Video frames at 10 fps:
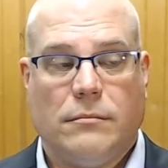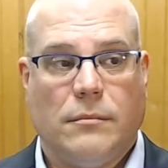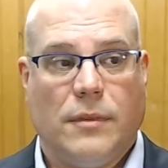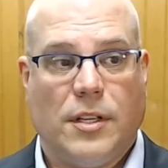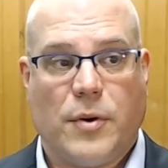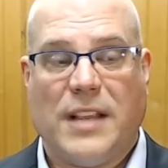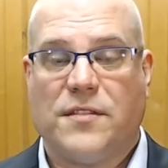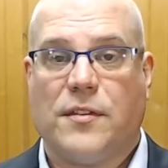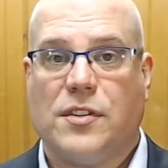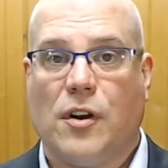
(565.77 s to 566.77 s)
the
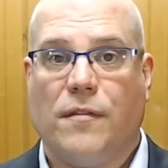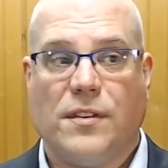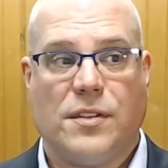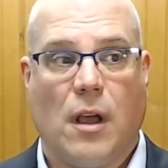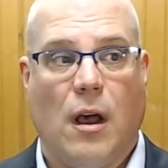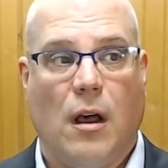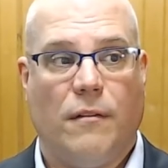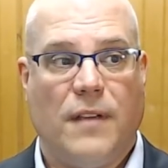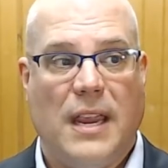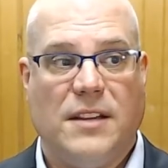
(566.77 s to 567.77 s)
transverse surface of
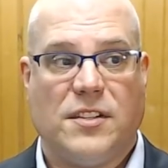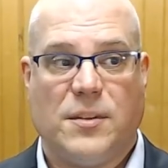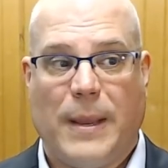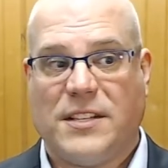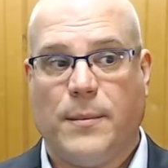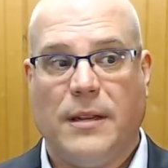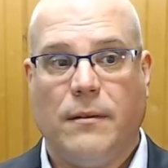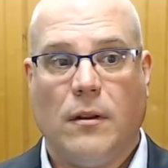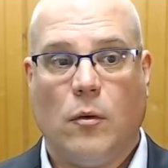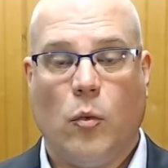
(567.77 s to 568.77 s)
each specimen
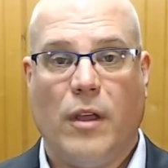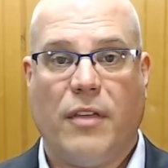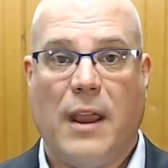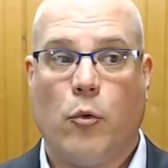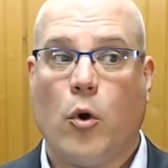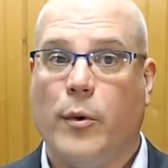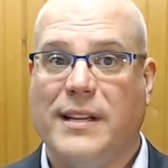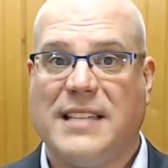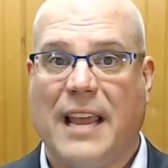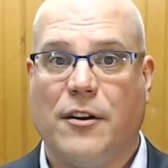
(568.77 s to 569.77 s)
with a rotary
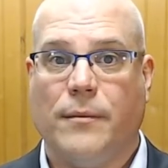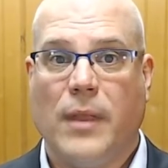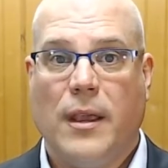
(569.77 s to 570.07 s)
sander